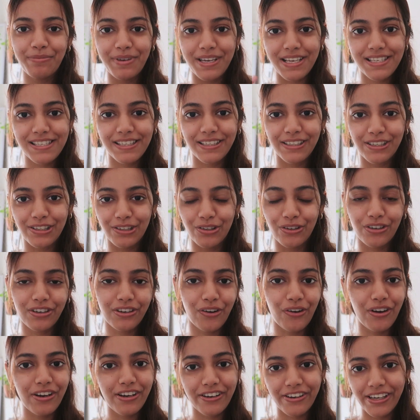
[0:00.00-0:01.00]
and makes it
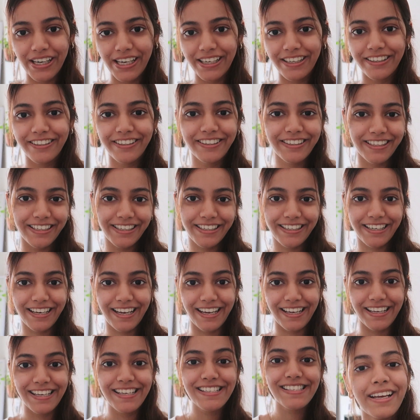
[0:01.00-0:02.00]
look all radiant and
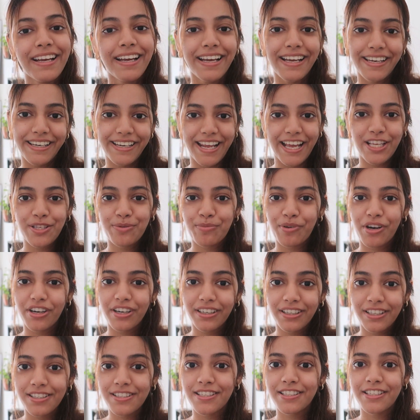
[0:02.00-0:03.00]
nice. Next
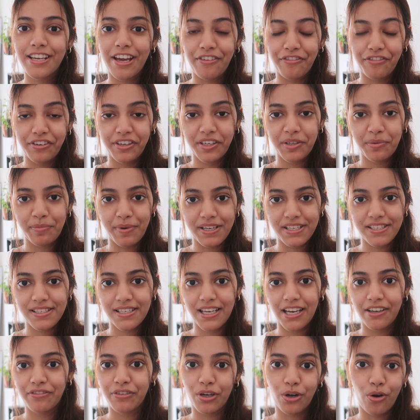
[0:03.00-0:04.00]
product is a definite
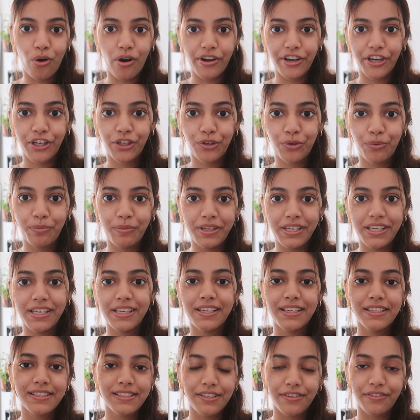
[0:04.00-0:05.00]
must-have according to
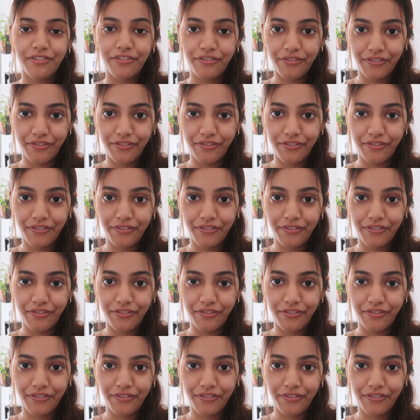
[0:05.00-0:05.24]
me. It's a